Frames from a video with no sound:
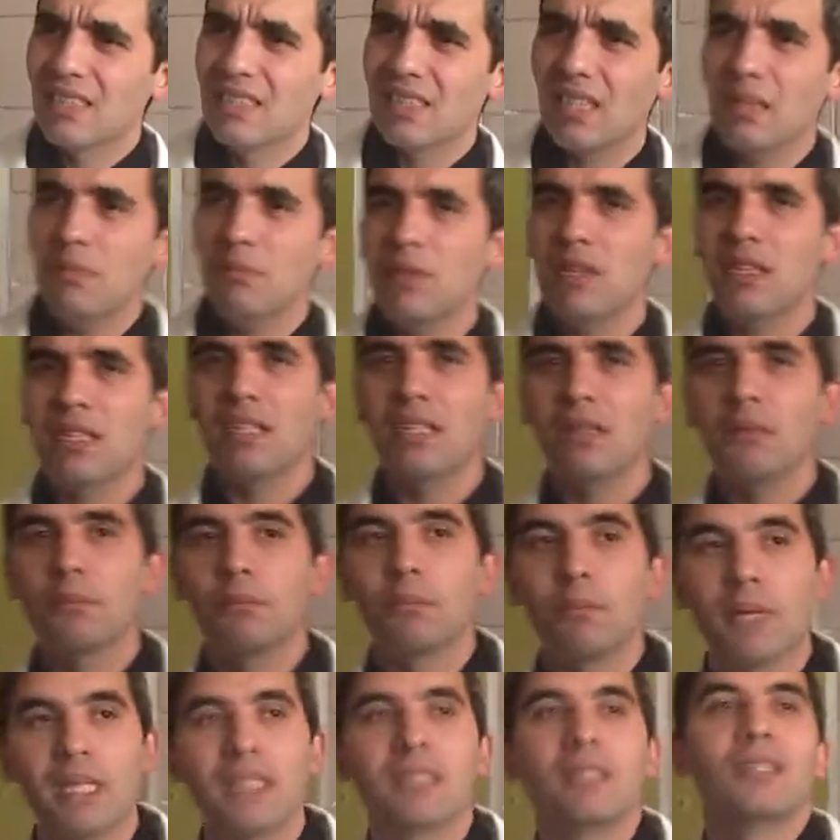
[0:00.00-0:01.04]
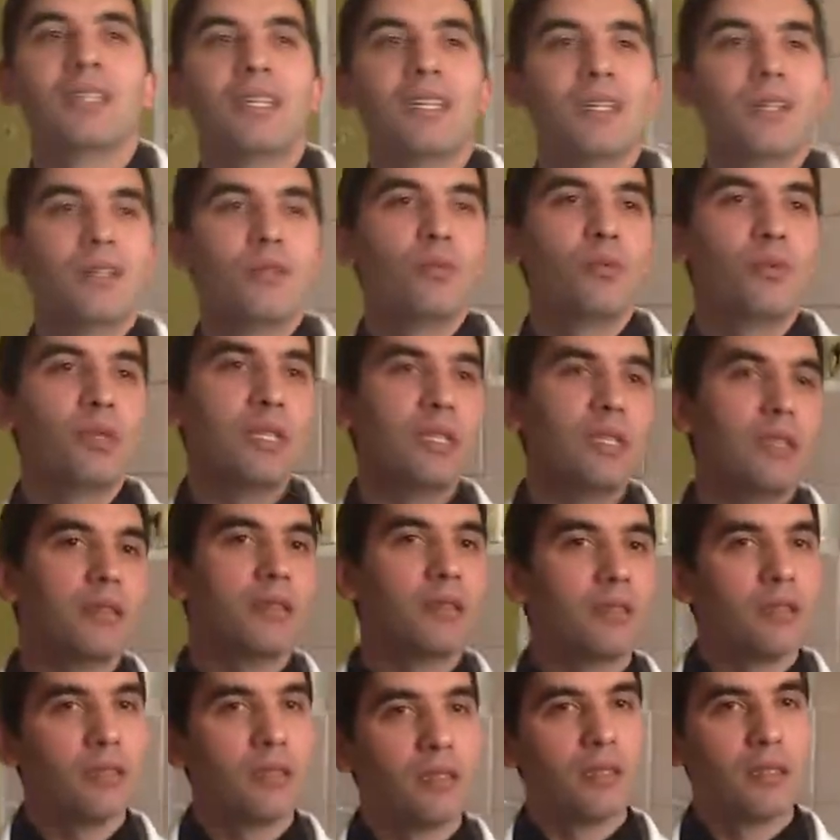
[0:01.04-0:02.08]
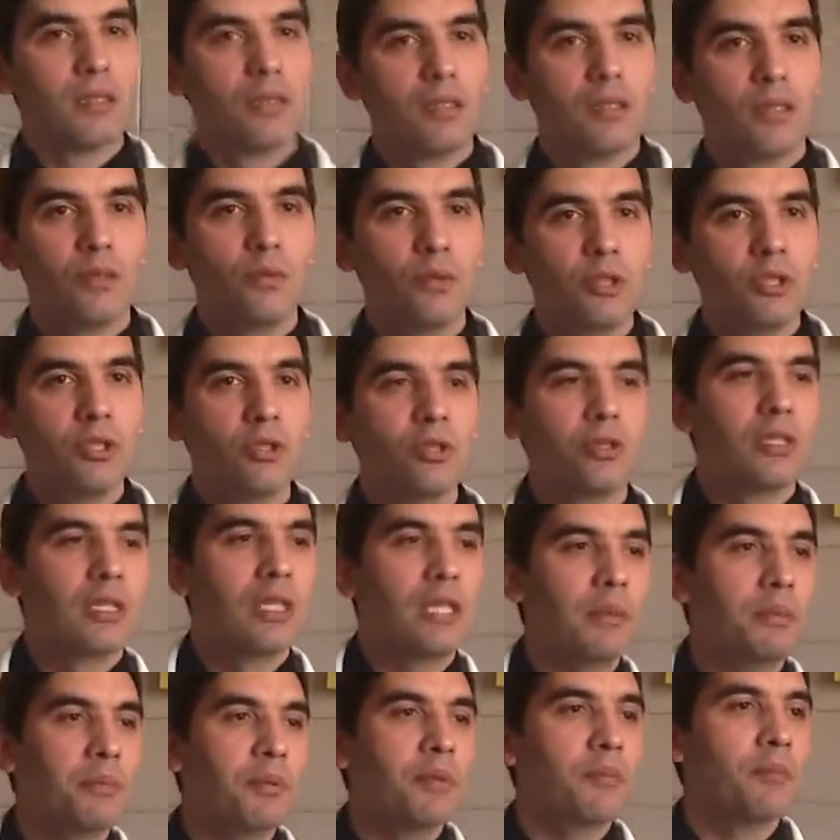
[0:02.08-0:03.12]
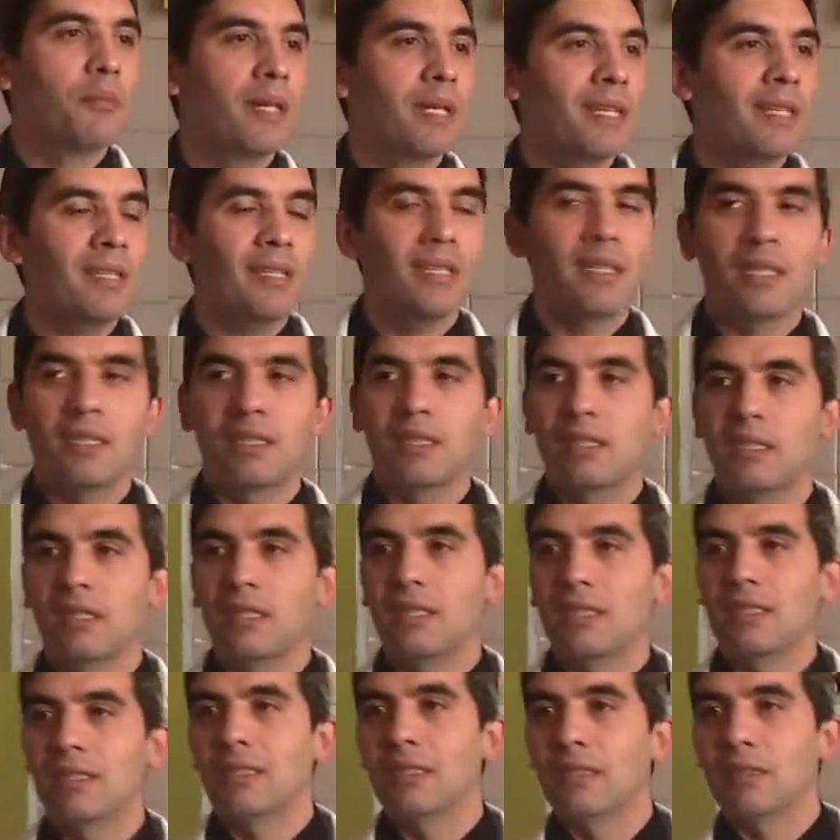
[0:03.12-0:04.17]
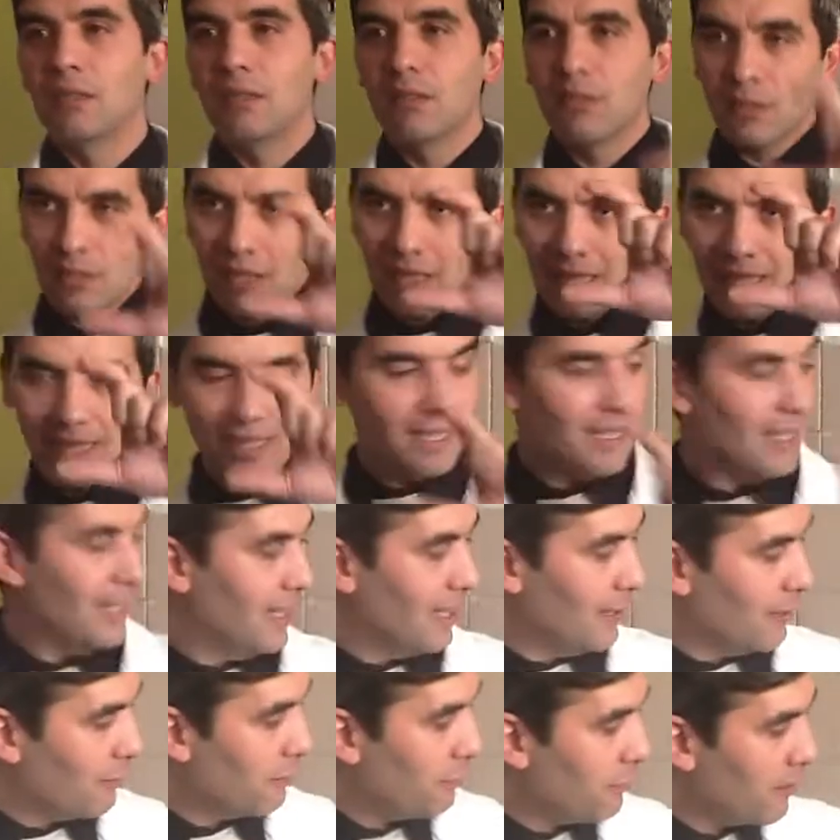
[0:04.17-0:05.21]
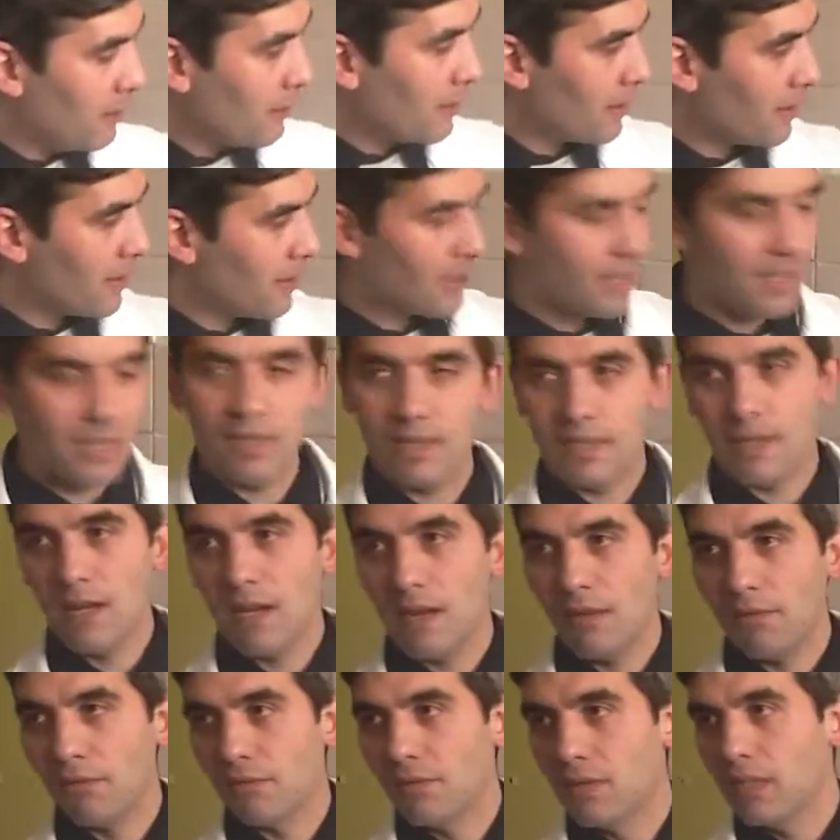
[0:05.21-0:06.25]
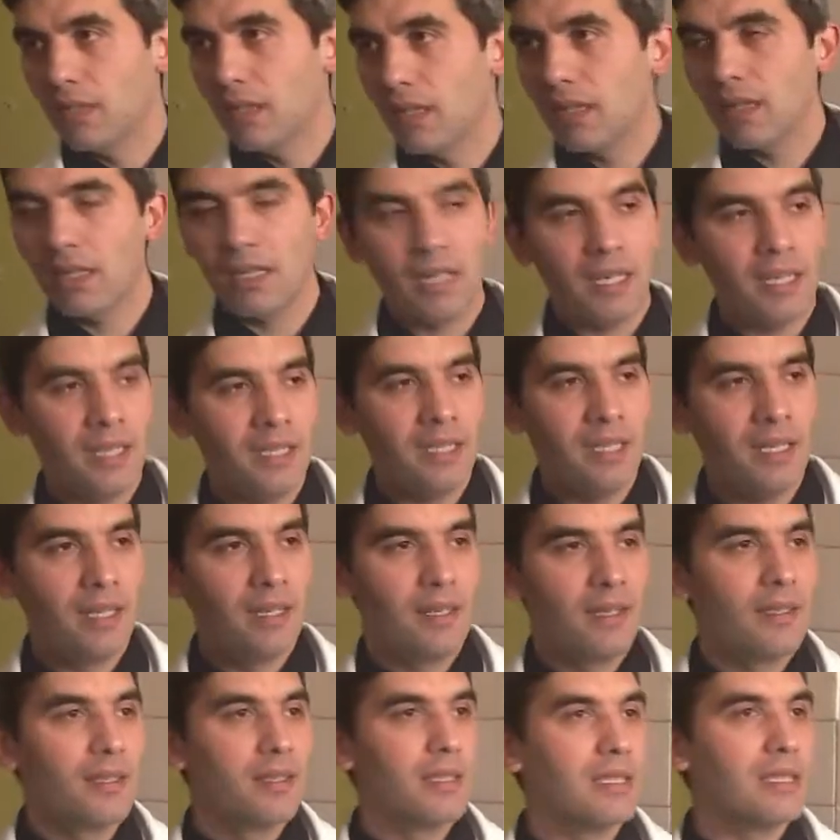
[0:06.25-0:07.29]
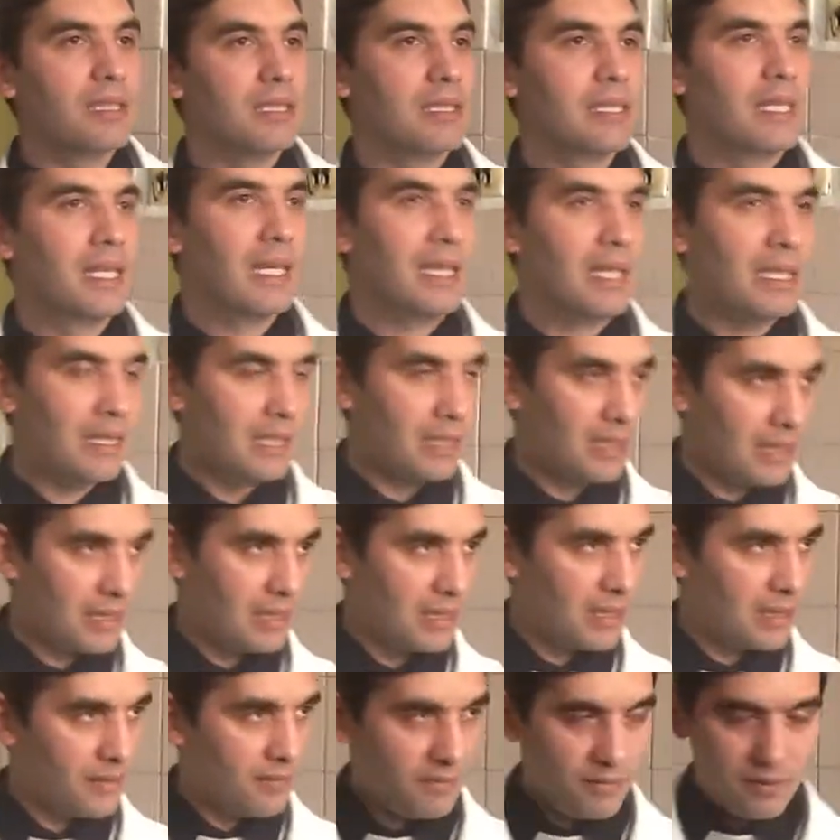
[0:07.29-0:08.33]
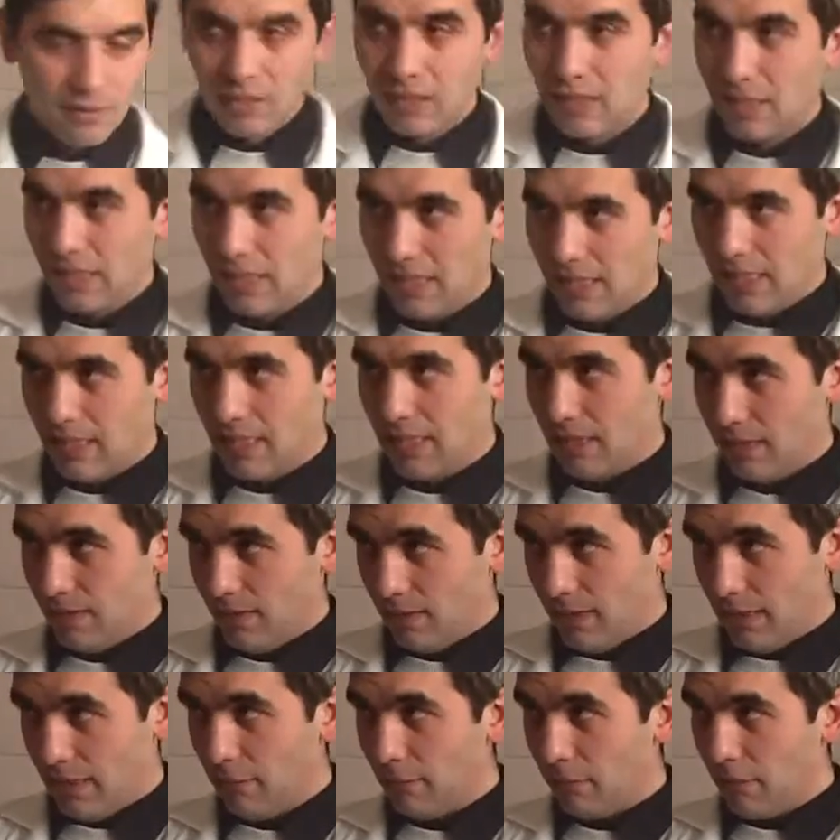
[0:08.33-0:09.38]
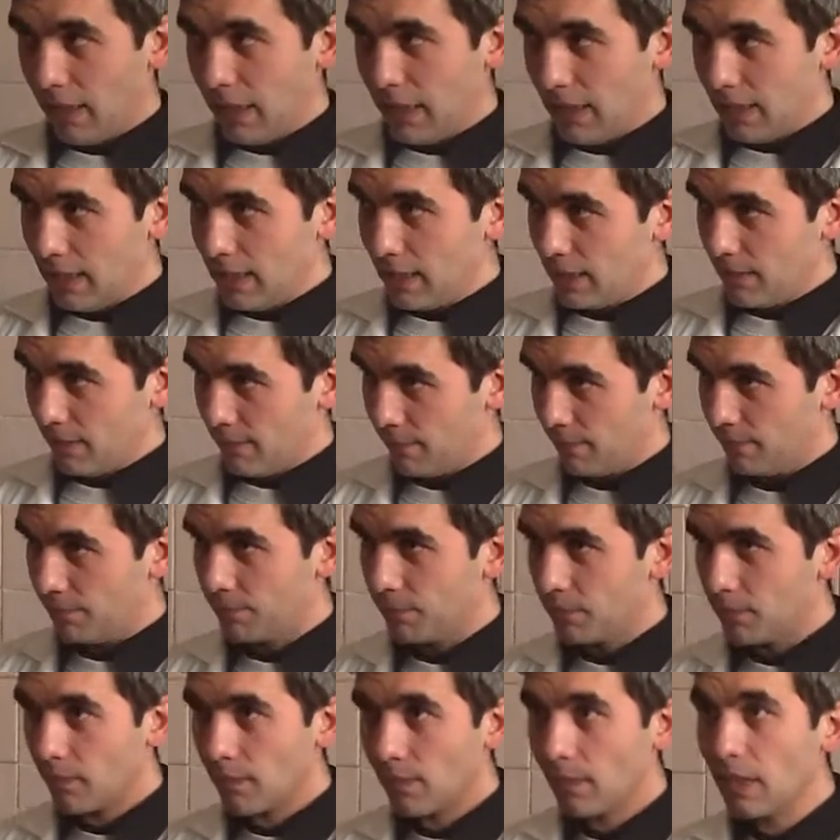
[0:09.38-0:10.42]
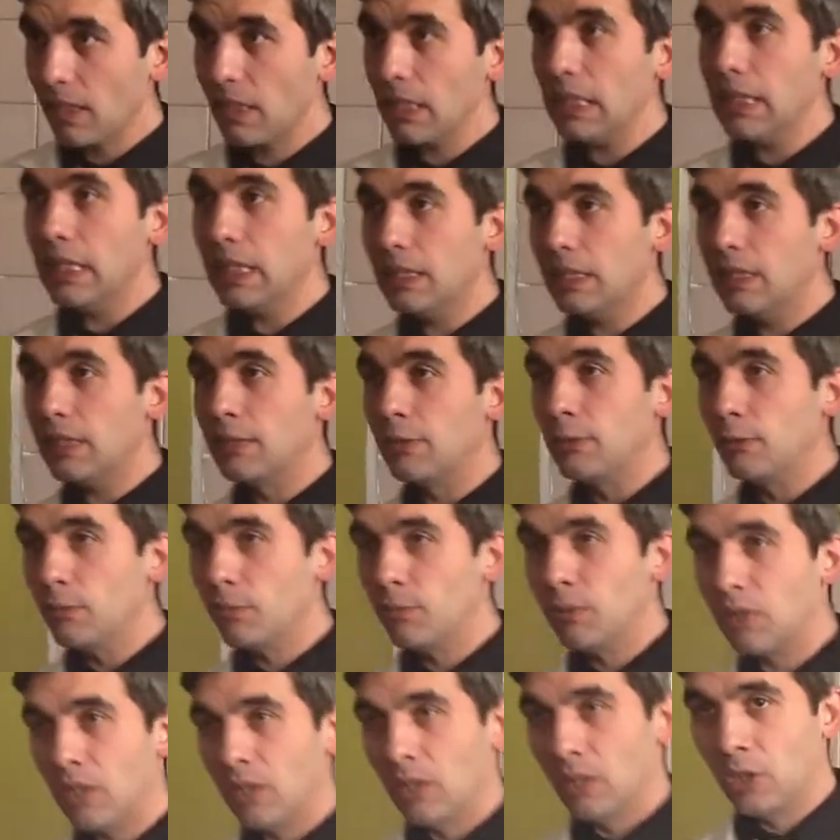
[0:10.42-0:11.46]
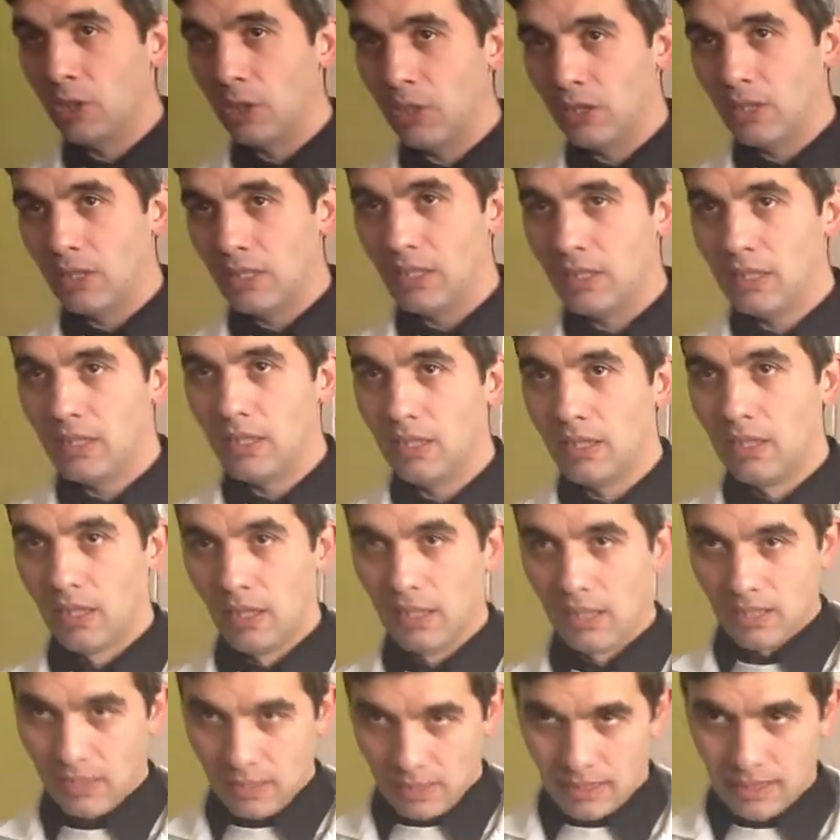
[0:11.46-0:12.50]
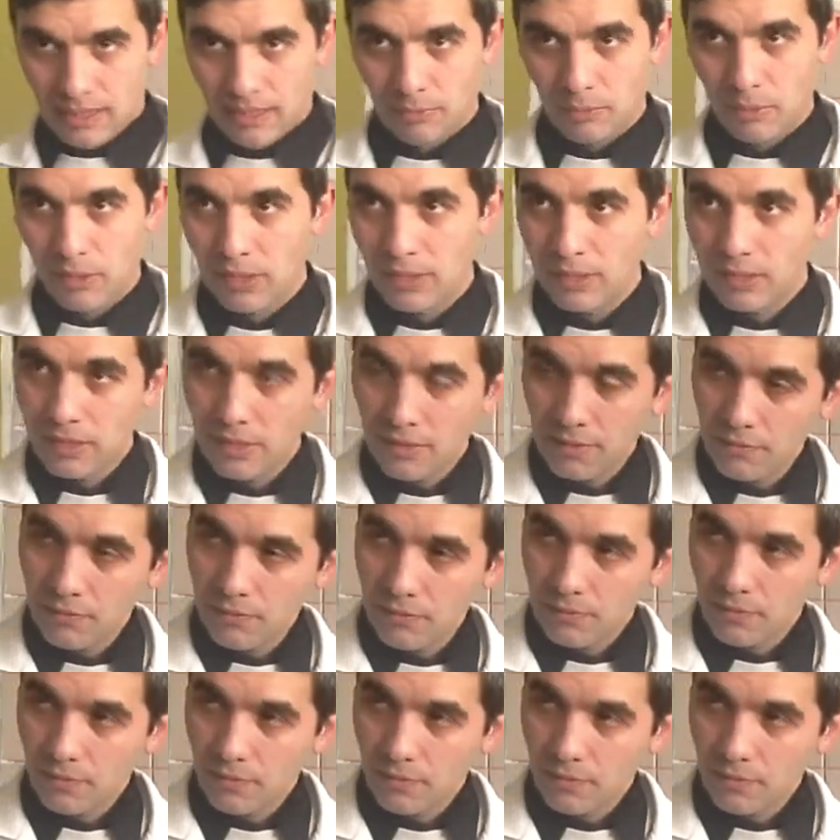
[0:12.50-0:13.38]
same thing, but we should keep in mind that in the inferior third of the thigh, the sciatic nerve is divided into two branches. Tibial nerve